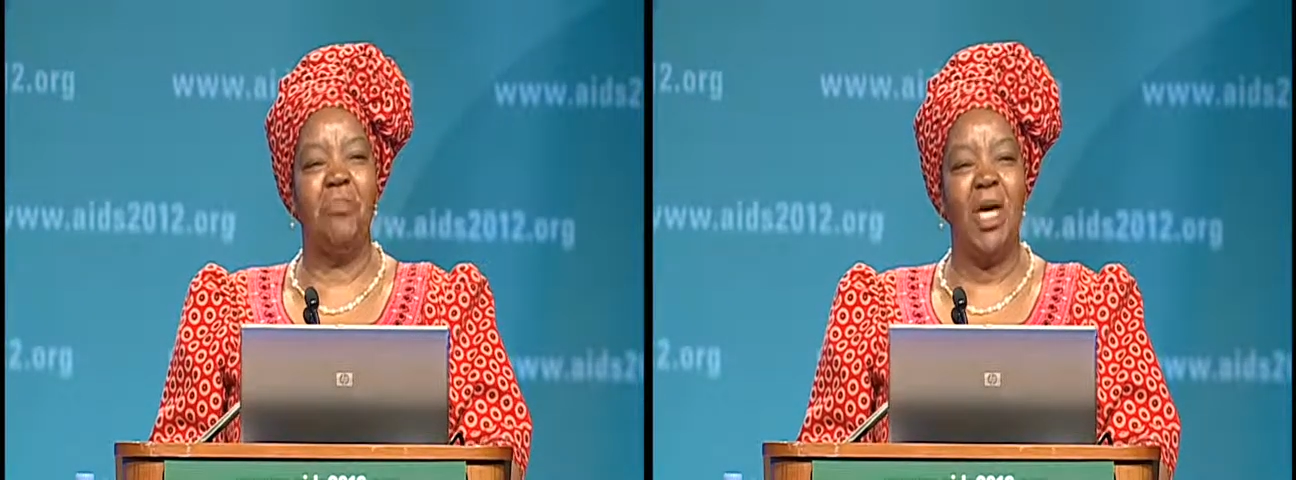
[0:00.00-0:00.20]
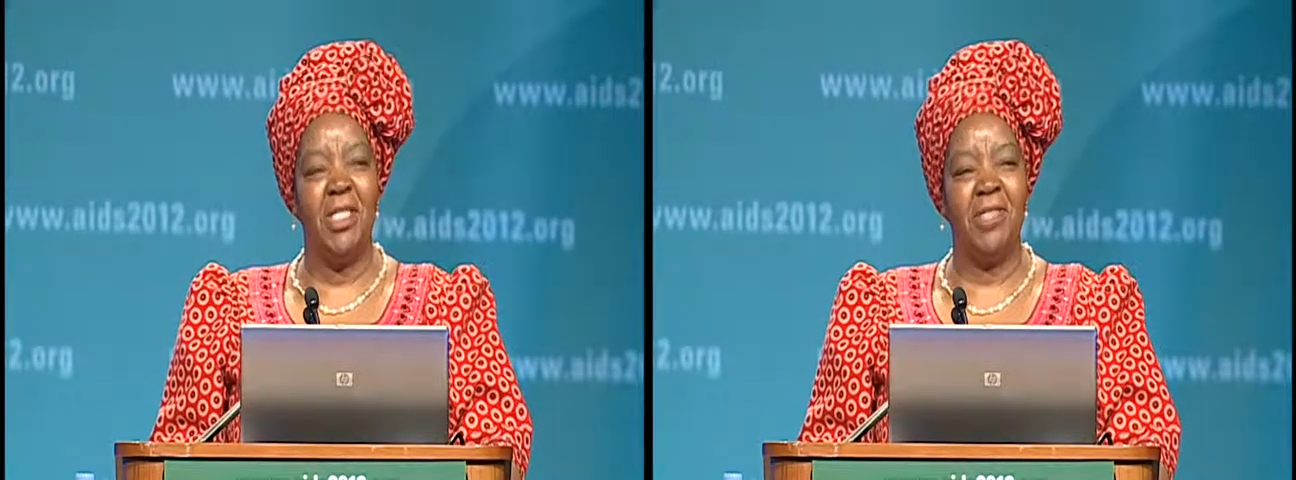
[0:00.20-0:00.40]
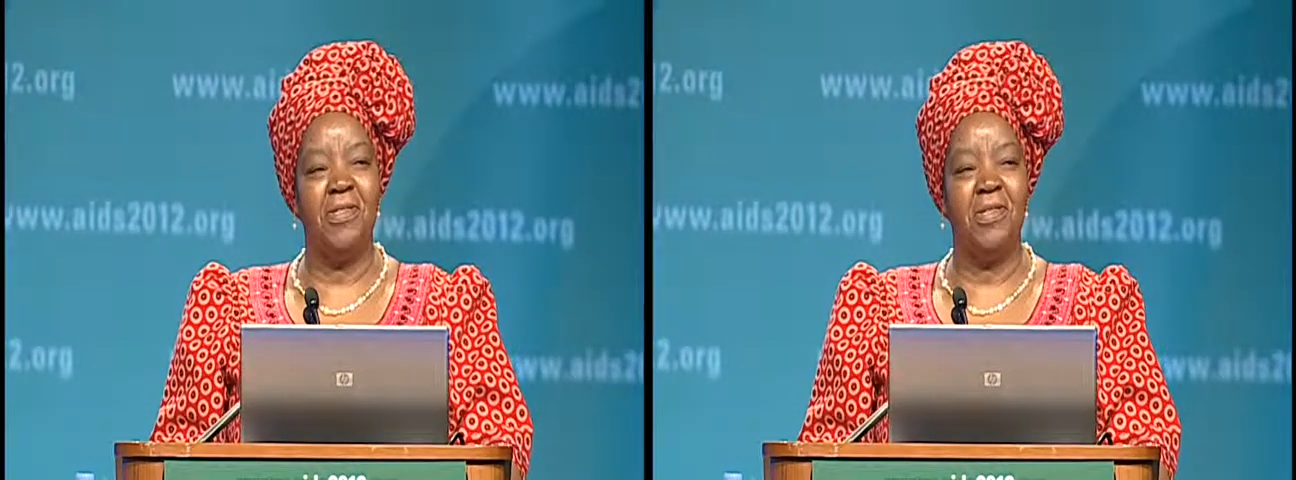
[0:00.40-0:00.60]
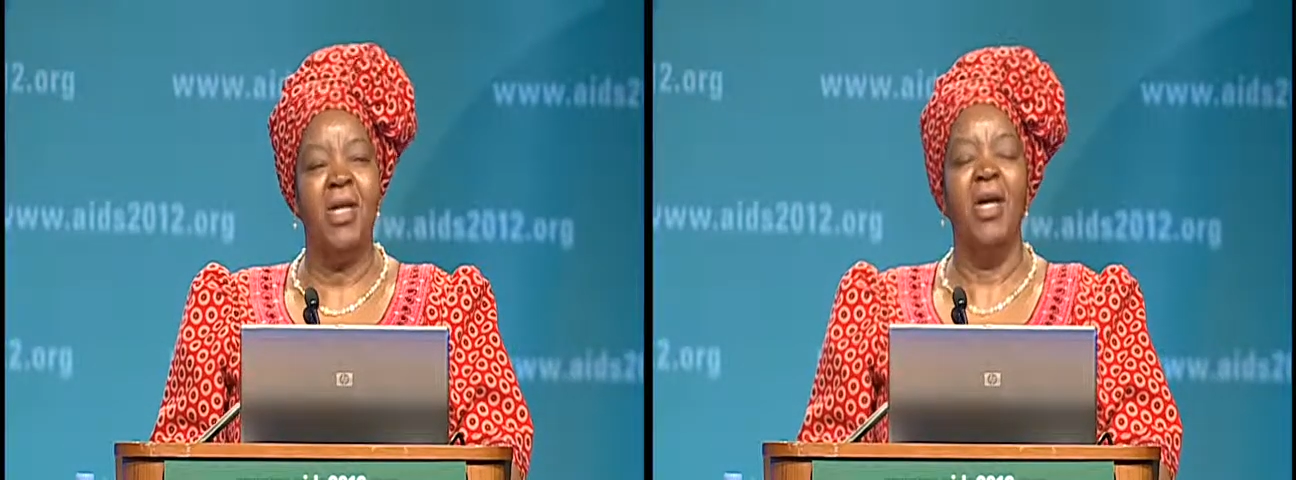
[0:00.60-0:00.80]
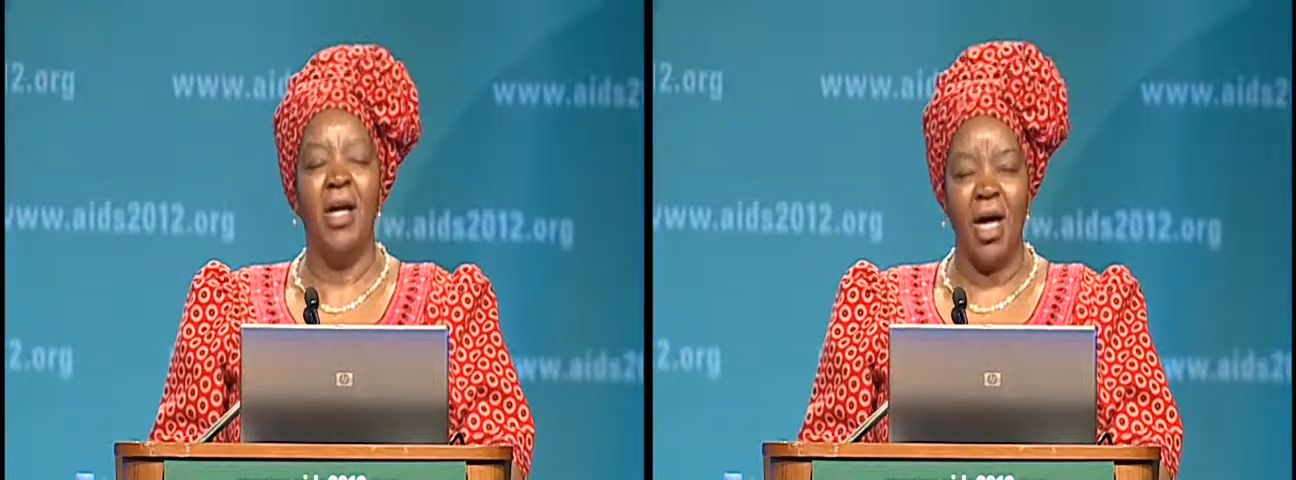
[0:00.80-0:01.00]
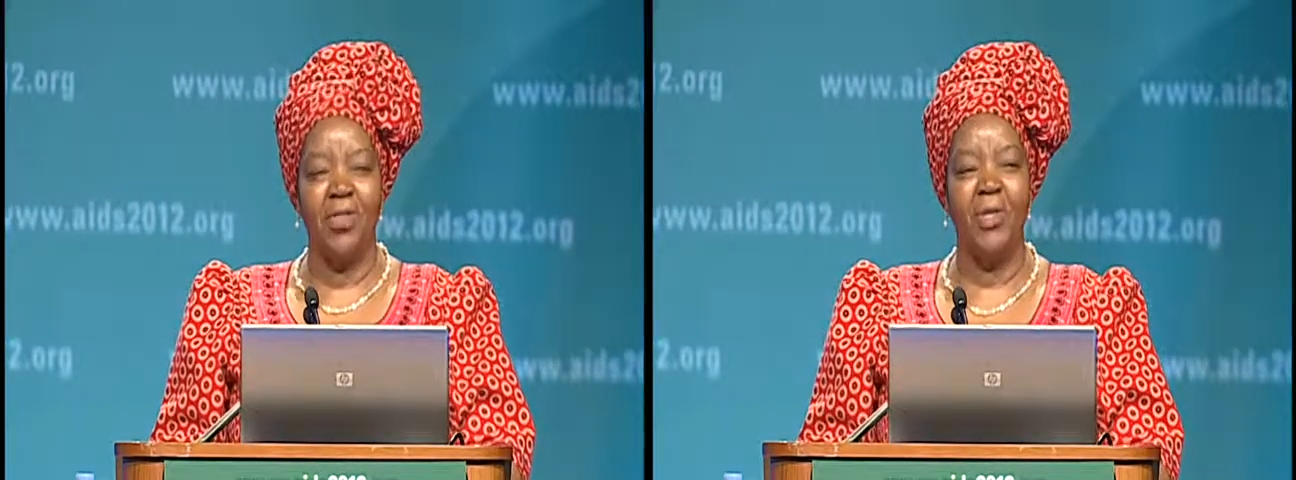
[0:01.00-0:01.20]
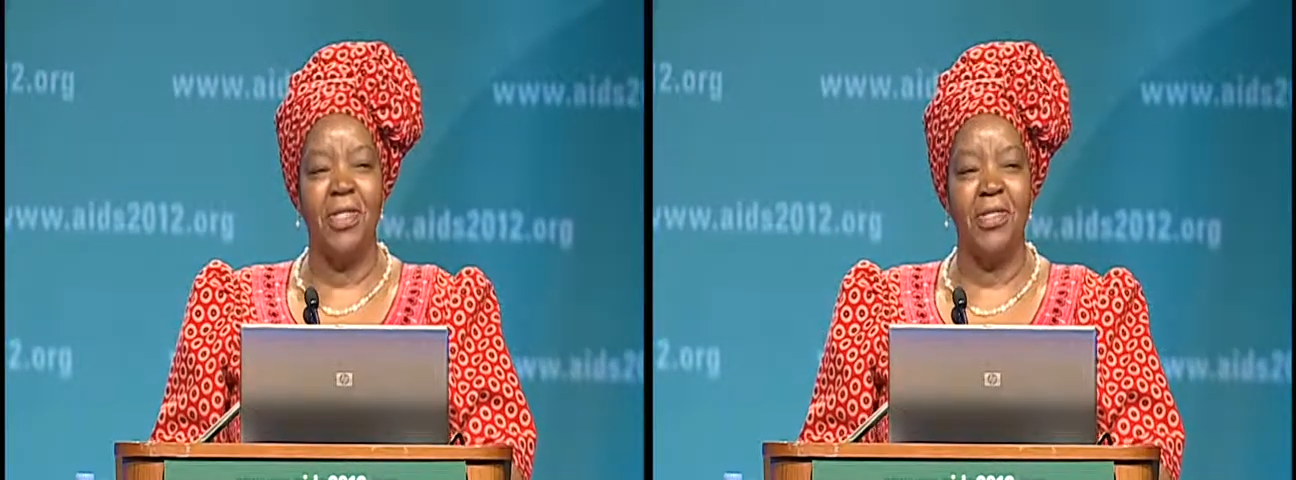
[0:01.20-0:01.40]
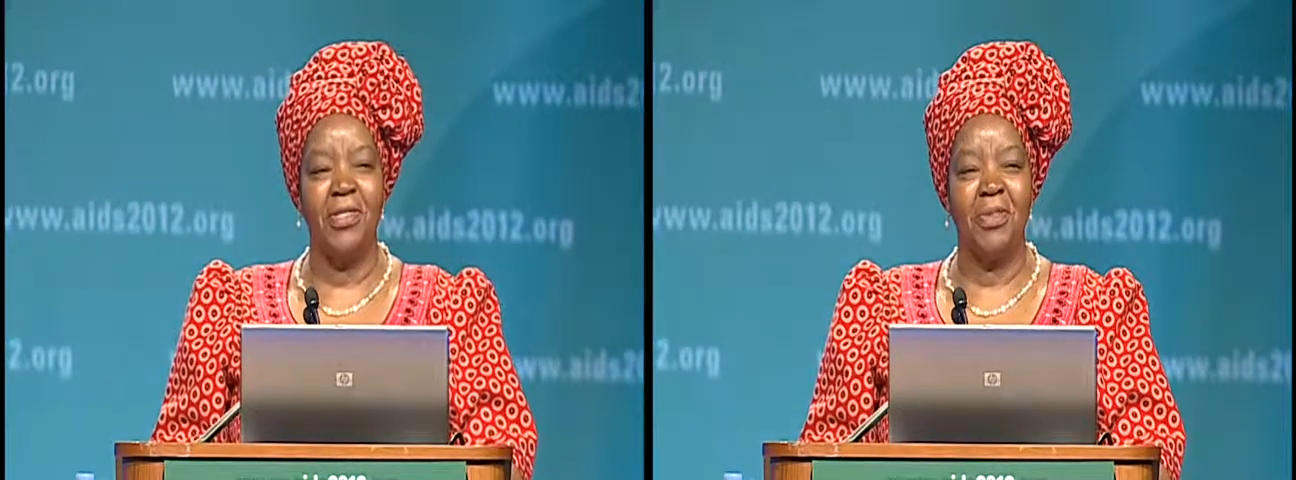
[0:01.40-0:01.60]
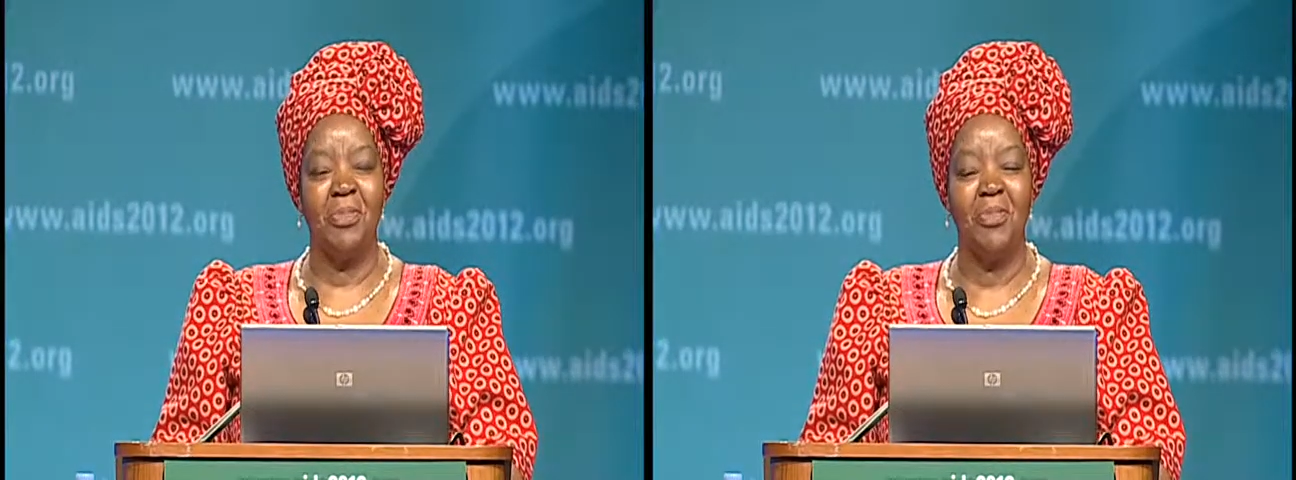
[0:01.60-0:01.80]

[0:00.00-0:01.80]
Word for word: based Catholicism.